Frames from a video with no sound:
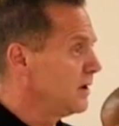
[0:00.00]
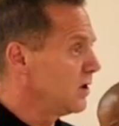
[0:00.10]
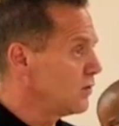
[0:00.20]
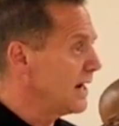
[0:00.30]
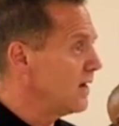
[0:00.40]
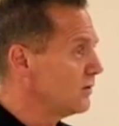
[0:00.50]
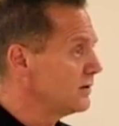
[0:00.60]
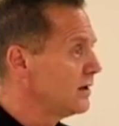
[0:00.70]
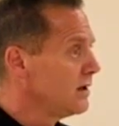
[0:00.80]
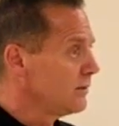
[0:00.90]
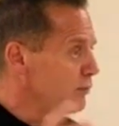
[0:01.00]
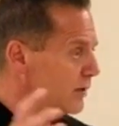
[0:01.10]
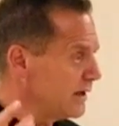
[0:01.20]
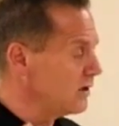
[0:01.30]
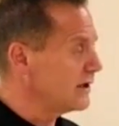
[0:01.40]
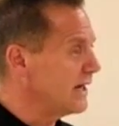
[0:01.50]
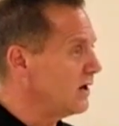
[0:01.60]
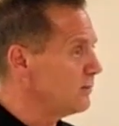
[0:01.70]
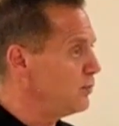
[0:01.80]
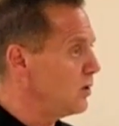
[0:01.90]
around bringing our
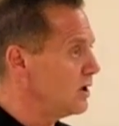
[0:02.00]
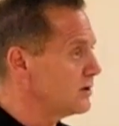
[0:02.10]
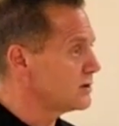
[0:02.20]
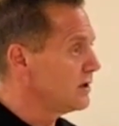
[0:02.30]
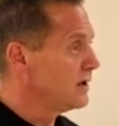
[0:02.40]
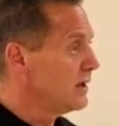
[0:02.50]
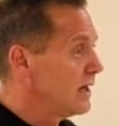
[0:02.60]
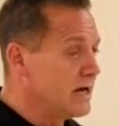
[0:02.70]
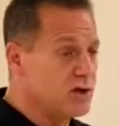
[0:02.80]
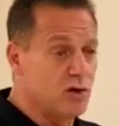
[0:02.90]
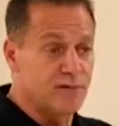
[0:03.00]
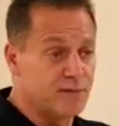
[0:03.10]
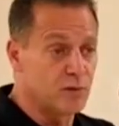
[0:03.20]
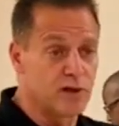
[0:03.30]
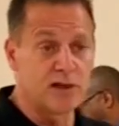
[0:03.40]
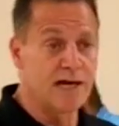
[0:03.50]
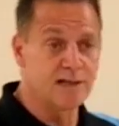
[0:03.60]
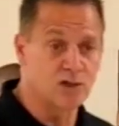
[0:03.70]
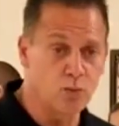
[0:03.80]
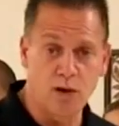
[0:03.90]
counterparts. And you have to
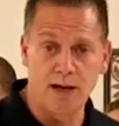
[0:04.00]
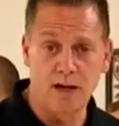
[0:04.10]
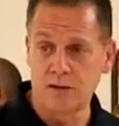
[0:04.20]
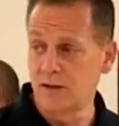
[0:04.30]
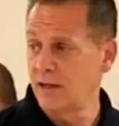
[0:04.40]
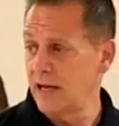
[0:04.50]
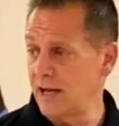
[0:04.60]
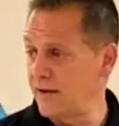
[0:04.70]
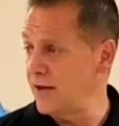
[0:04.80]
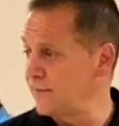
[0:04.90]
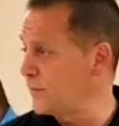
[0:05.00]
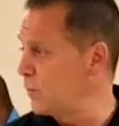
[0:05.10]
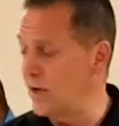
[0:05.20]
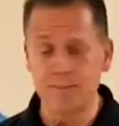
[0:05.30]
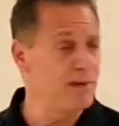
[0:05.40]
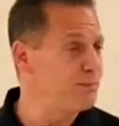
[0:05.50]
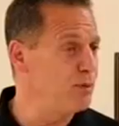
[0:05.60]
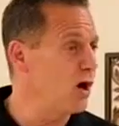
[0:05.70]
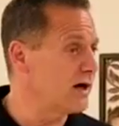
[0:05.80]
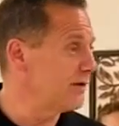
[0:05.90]
realize as well, if you want to be
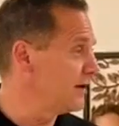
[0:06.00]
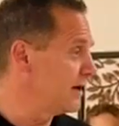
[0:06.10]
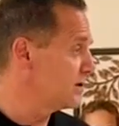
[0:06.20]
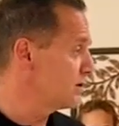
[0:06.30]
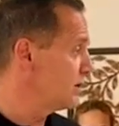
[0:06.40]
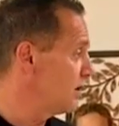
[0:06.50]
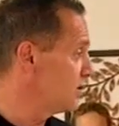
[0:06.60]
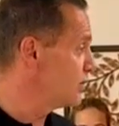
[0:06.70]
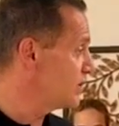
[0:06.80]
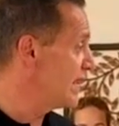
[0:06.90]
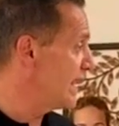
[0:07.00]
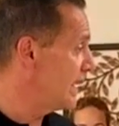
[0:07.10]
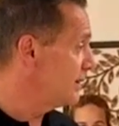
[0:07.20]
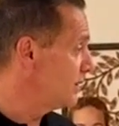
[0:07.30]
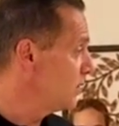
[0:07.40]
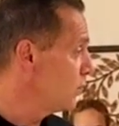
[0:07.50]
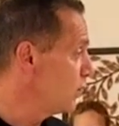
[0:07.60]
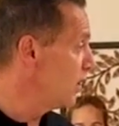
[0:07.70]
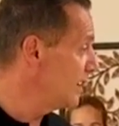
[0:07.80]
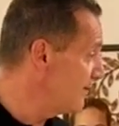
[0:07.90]
part of this, understand,
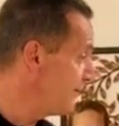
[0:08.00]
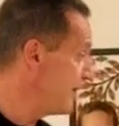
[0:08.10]
we all have